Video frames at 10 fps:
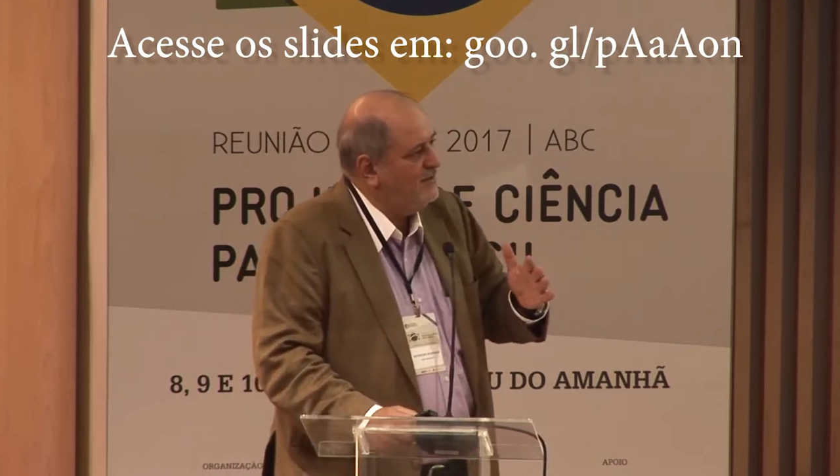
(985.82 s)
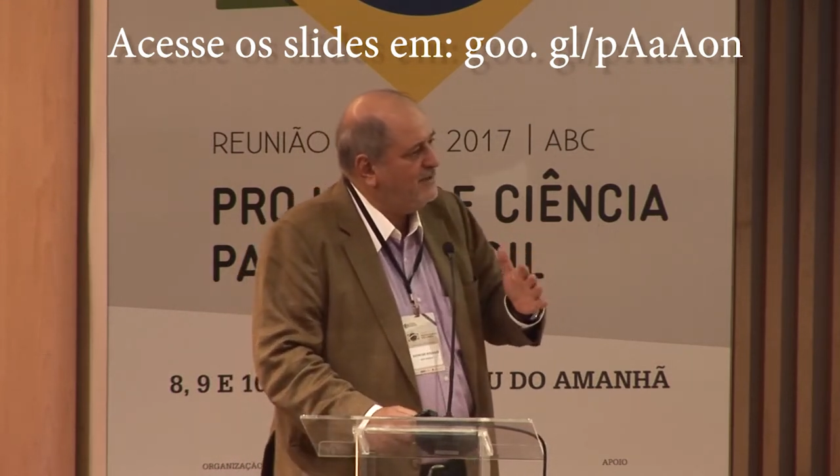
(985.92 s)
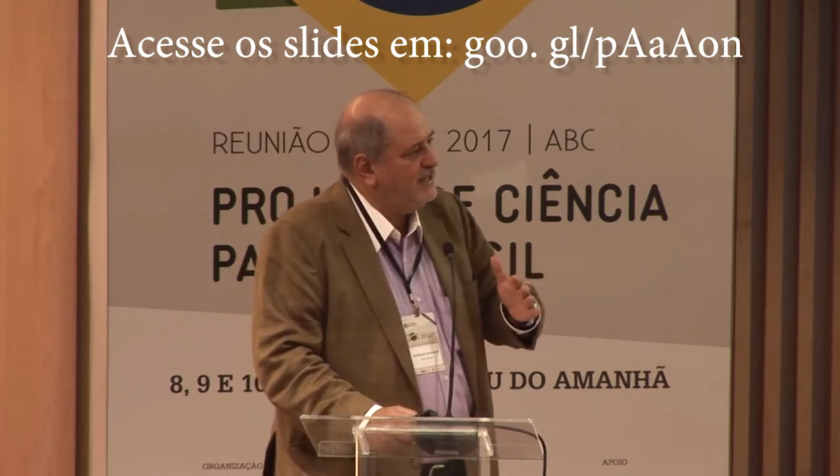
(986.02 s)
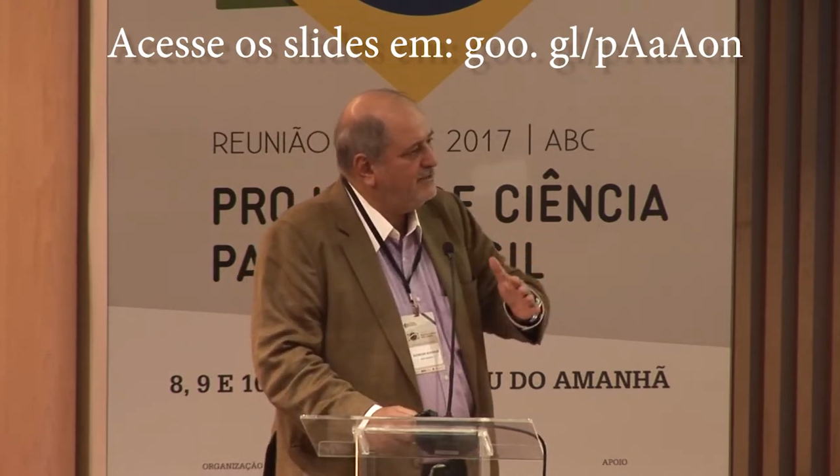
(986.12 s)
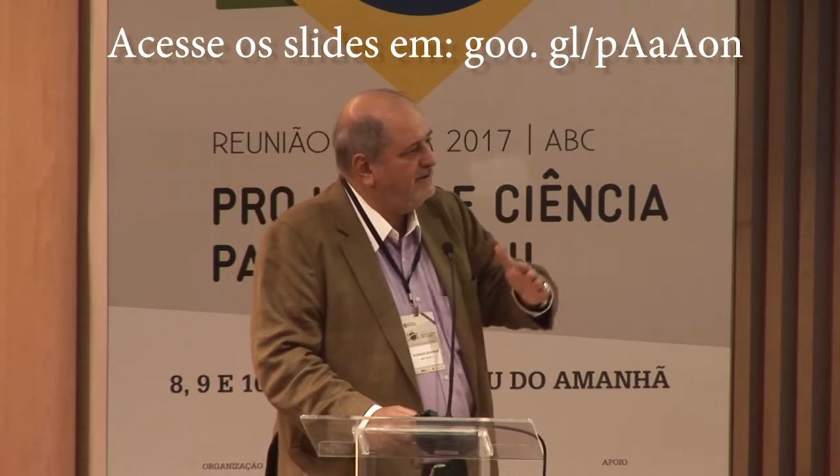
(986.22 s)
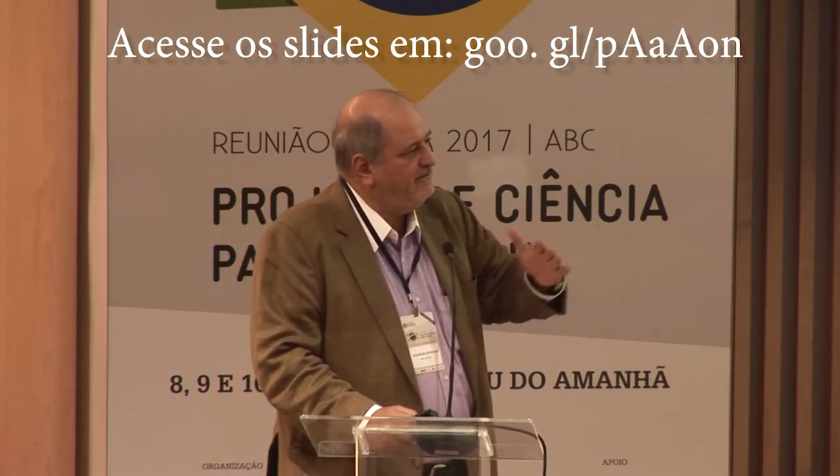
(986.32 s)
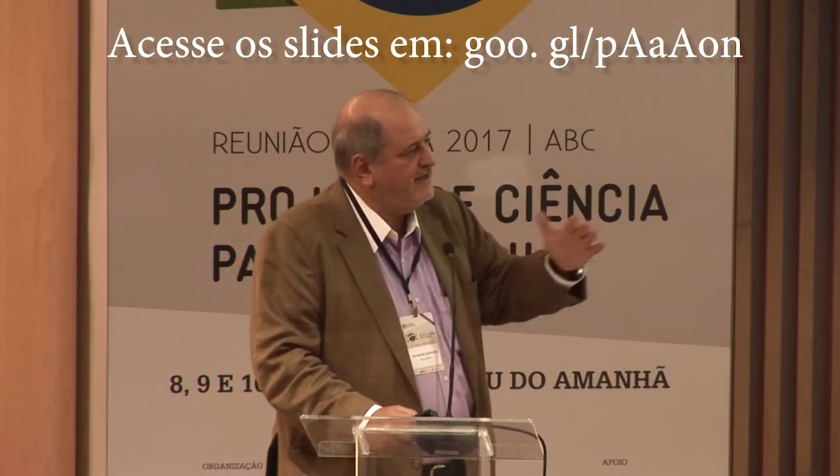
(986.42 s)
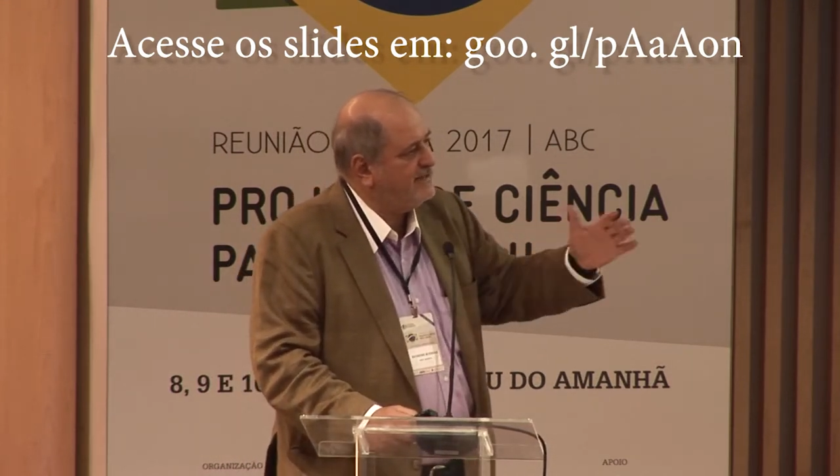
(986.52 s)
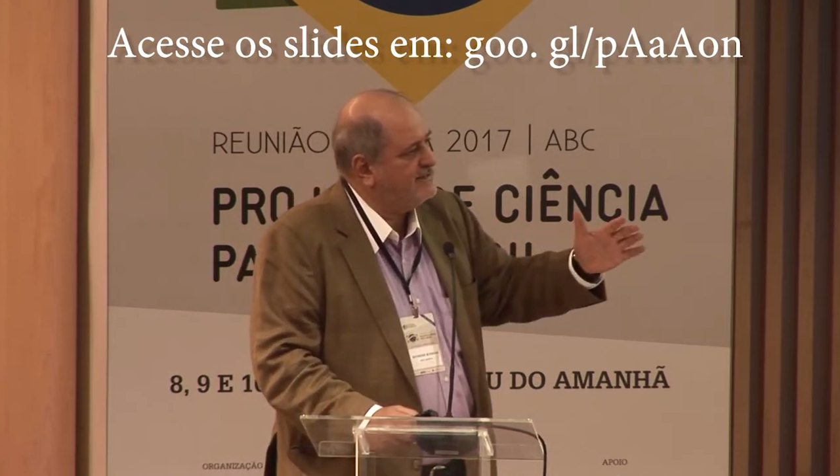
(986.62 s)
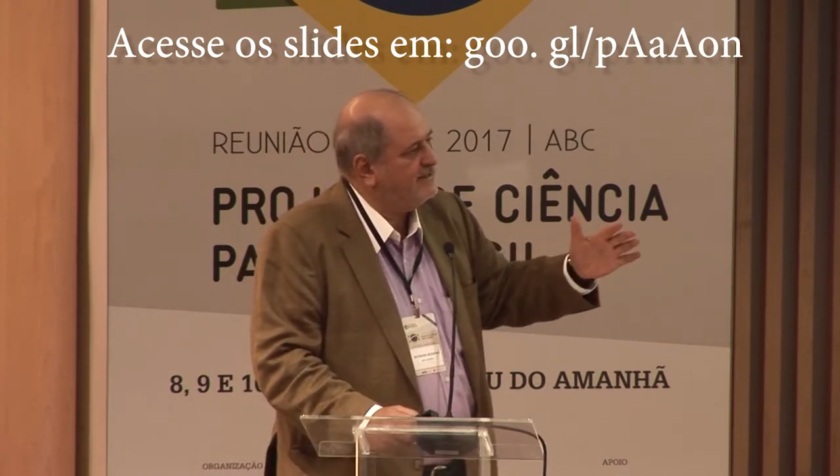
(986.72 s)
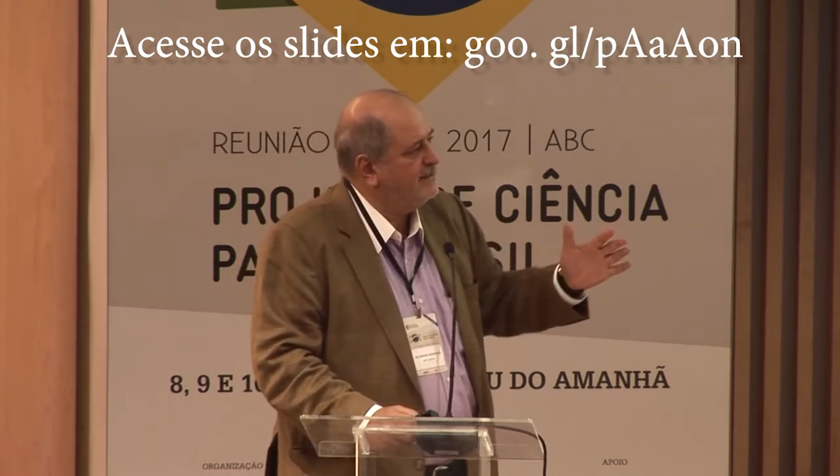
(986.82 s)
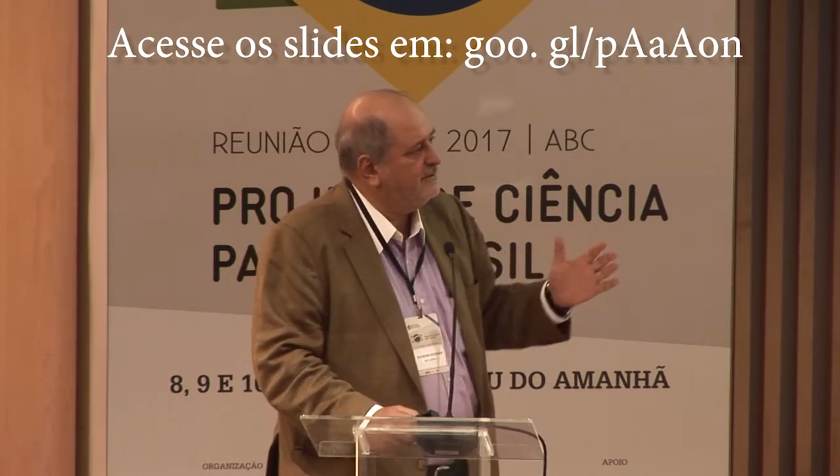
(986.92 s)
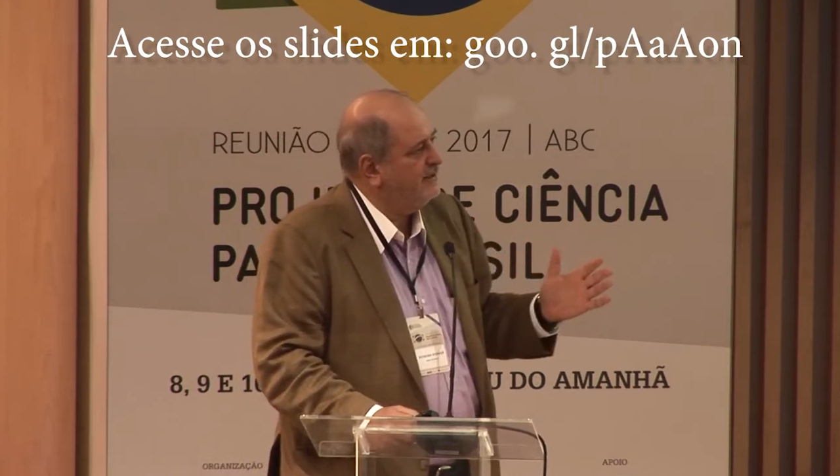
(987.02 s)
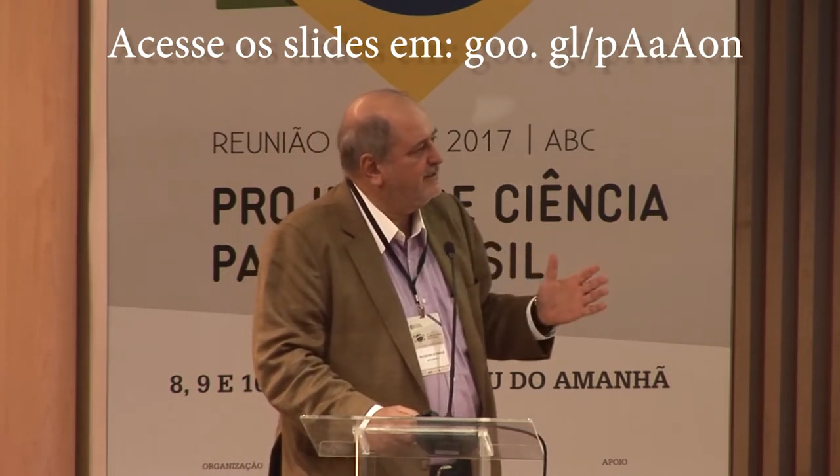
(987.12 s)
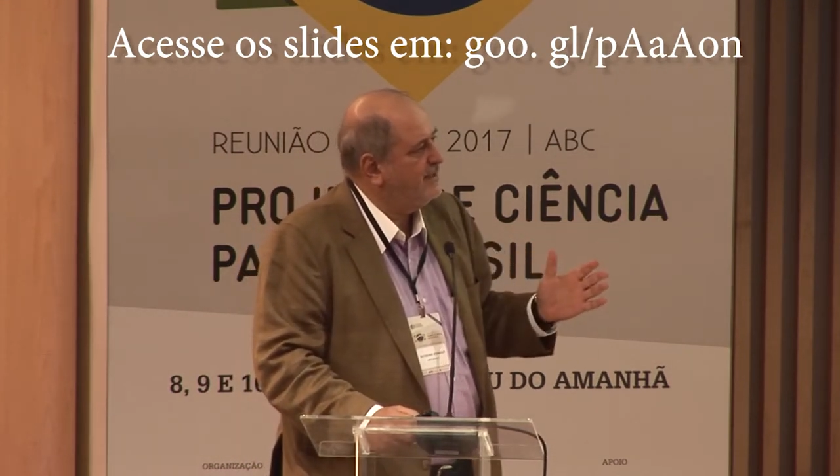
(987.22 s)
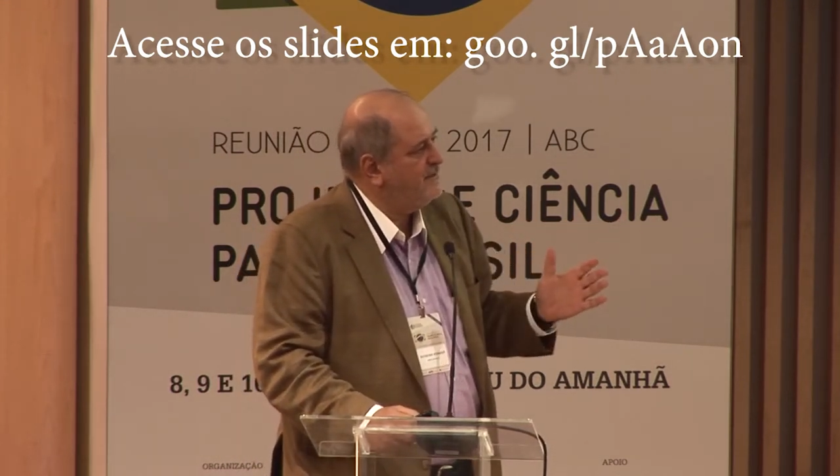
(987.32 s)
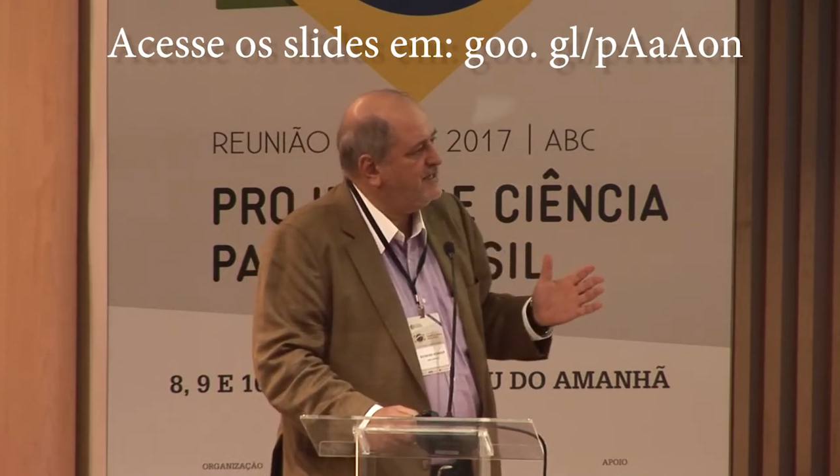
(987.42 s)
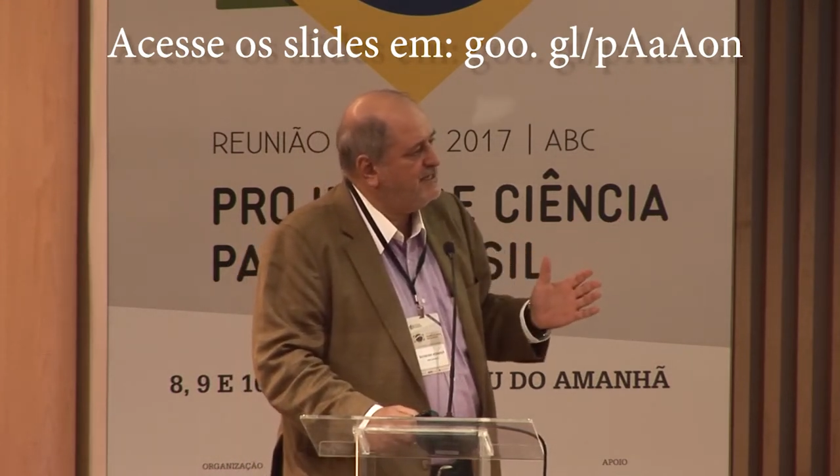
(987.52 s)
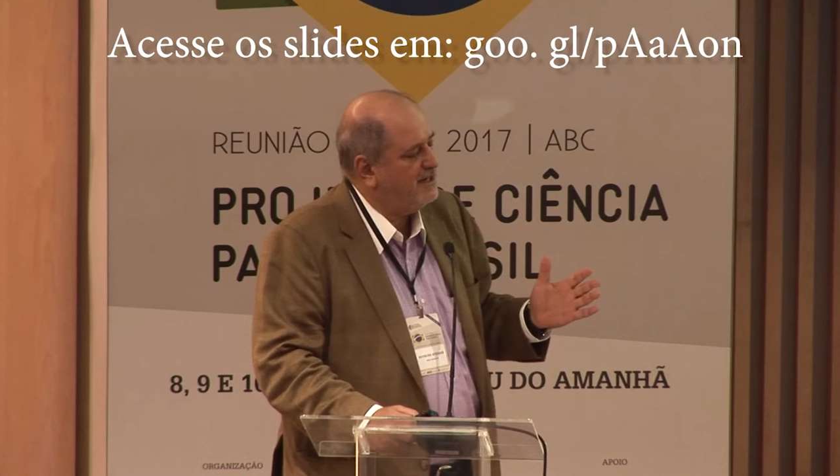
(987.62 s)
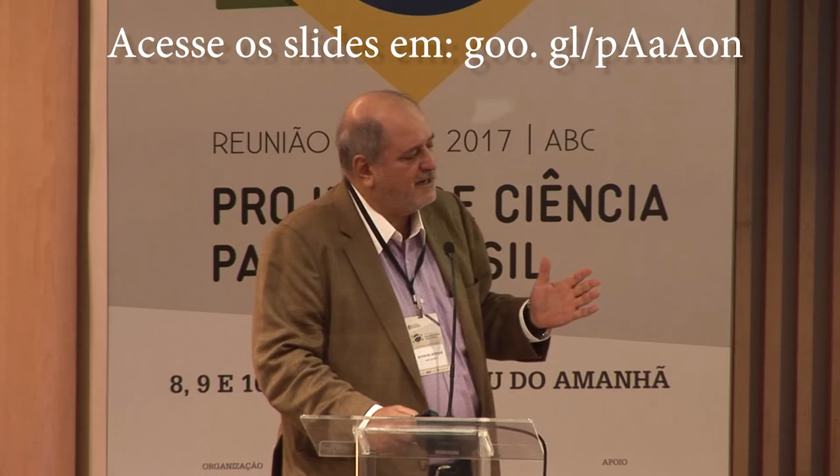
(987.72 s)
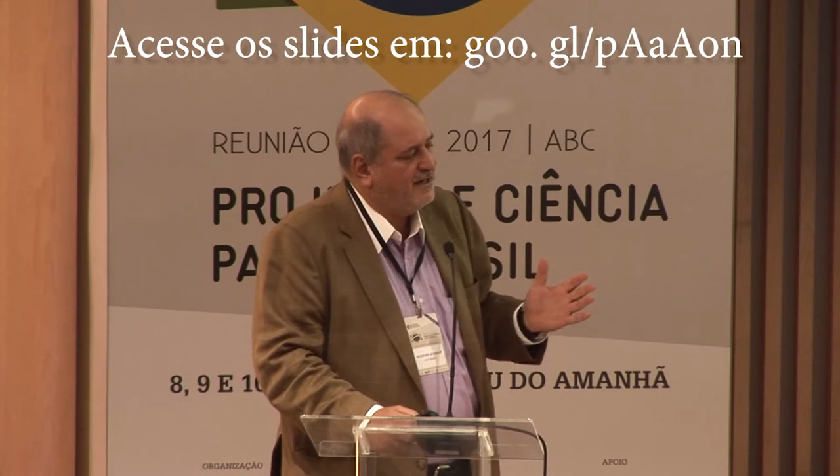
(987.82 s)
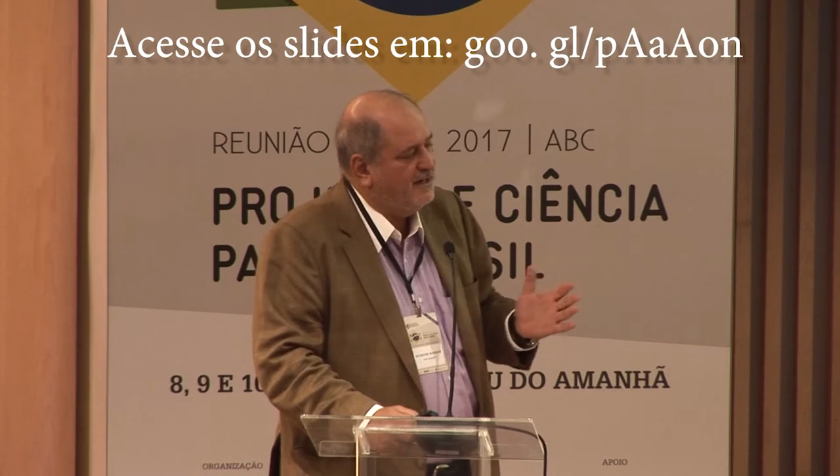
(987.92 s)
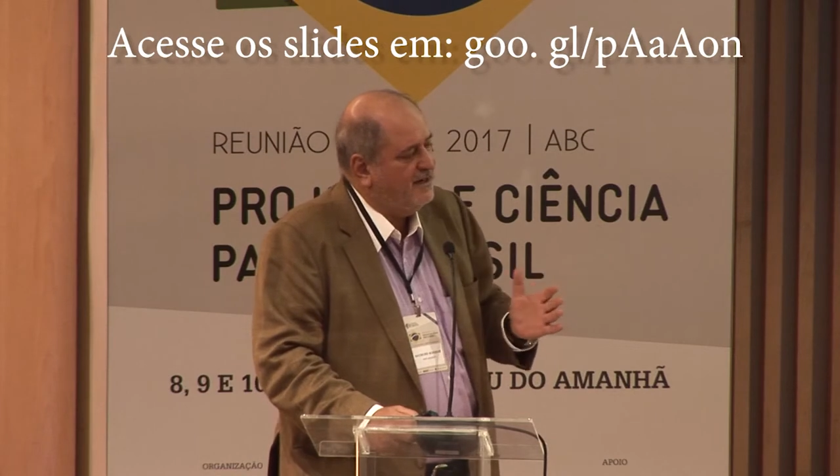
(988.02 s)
we need to invest in real-time PCR.